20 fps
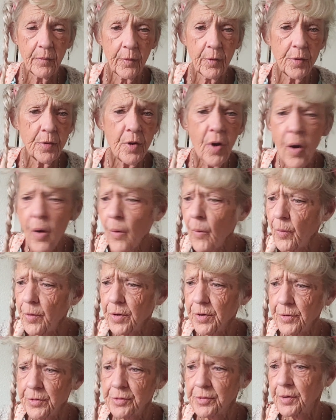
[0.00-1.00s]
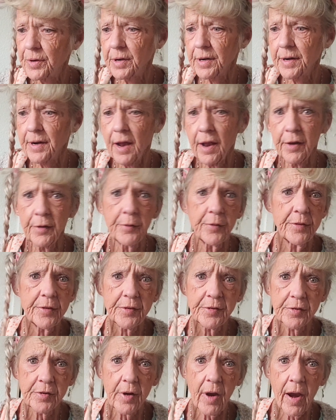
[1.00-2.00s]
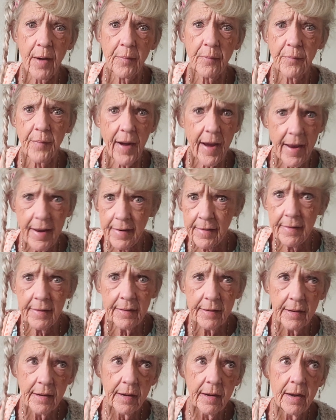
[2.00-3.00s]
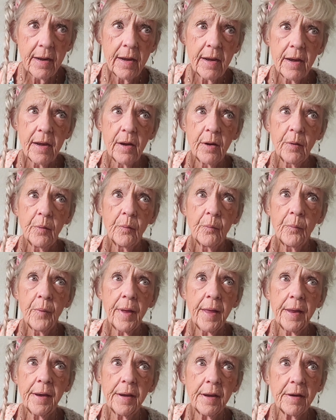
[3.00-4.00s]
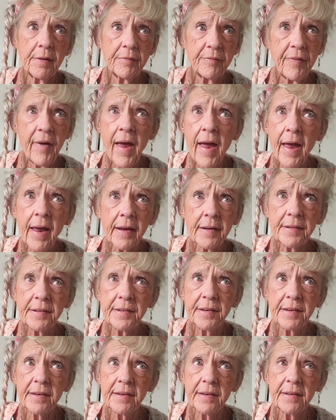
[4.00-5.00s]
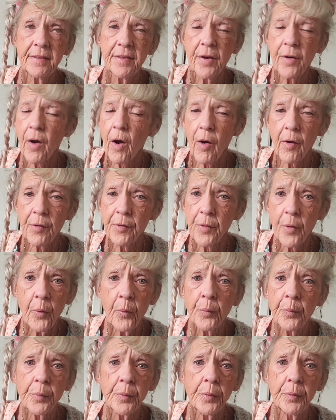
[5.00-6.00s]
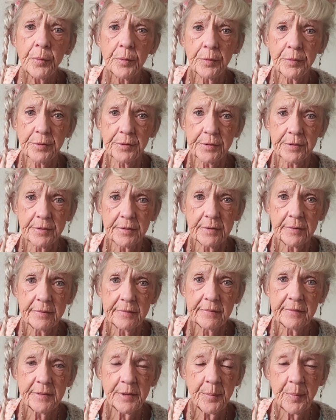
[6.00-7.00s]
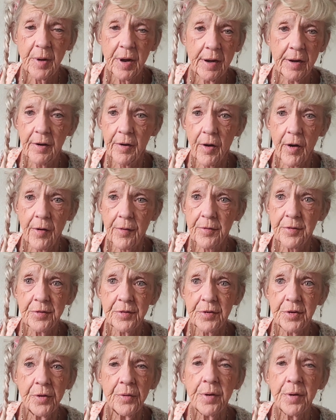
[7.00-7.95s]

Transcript: Or no, you shouldn't color the sky red. When in fact, there are no rules to being an artist.